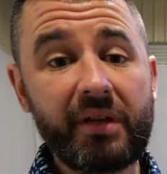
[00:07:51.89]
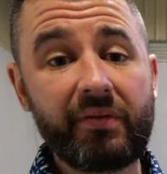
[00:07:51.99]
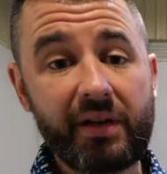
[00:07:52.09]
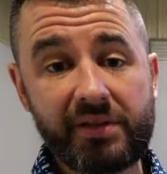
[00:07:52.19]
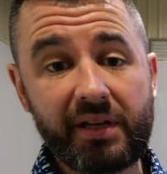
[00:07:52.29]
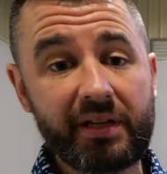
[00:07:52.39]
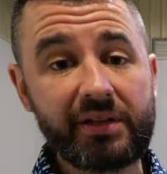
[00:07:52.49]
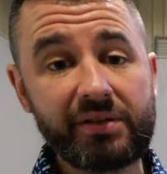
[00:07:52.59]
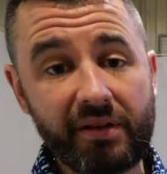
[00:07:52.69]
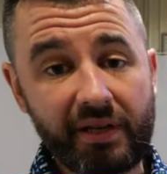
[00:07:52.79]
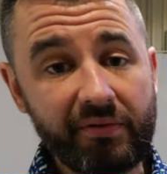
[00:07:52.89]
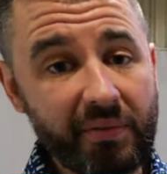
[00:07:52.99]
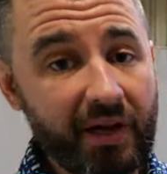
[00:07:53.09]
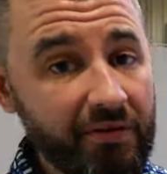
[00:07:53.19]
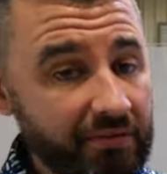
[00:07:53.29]
of outside kitchen on every
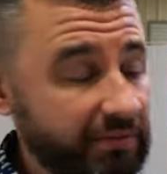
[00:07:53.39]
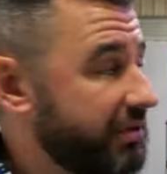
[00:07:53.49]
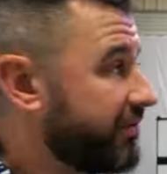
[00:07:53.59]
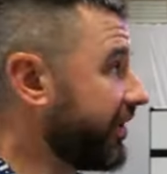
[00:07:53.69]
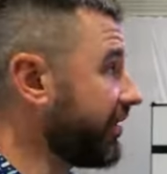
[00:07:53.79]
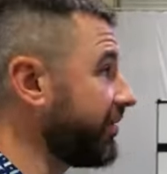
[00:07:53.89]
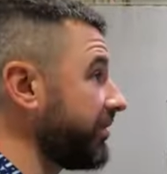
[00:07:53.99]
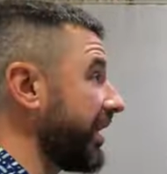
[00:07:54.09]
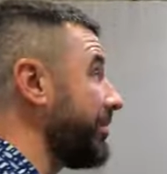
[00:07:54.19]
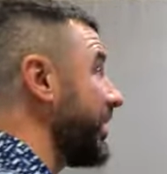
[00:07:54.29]
model, which is very cool. Not